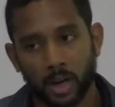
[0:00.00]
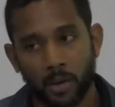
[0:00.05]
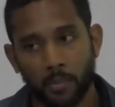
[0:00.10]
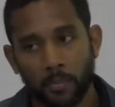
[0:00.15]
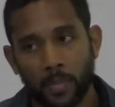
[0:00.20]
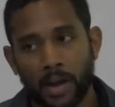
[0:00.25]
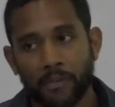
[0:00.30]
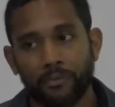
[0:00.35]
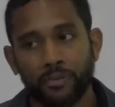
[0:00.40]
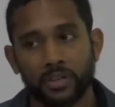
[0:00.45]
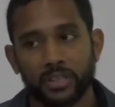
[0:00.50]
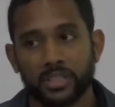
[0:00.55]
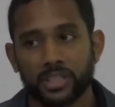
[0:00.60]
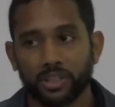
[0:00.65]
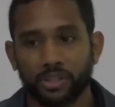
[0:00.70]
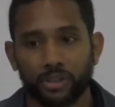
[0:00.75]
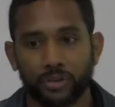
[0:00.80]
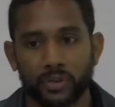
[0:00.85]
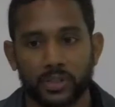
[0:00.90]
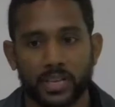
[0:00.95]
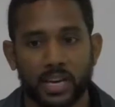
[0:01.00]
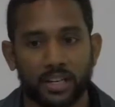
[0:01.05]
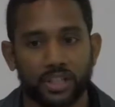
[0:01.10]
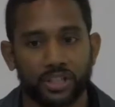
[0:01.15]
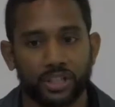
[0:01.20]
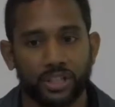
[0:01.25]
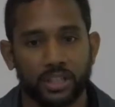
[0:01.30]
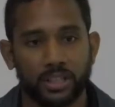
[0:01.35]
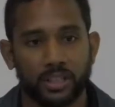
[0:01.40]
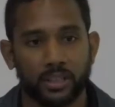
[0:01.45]
my first degree was
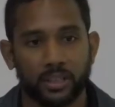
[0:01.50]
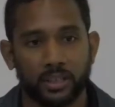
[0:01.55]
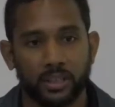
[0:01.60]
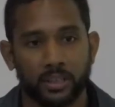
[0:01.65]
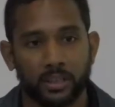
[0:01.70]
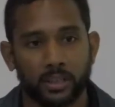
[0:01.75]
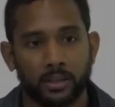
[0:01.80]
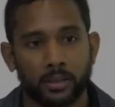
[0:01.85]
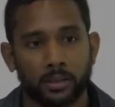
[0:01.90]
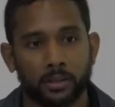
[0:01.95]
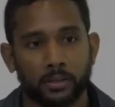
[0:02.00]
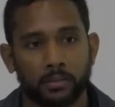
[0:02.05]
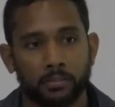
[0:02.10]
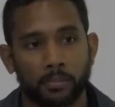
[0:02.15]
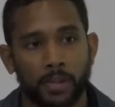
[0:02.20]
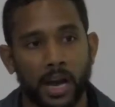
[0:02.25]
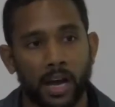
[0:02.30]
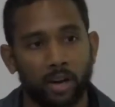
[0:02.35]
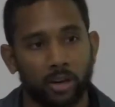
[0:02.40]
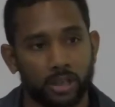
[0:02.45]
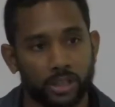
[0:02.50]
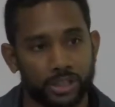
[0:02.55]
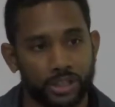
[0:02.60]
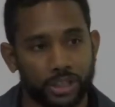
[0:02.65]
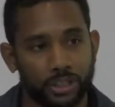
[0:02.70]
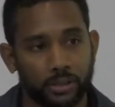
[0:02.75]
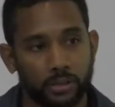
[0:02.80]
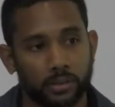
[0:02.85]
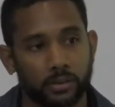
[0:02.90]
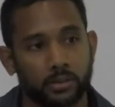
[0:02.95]
actually in
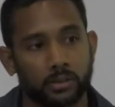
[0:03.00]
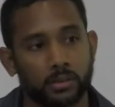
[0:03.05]
biology.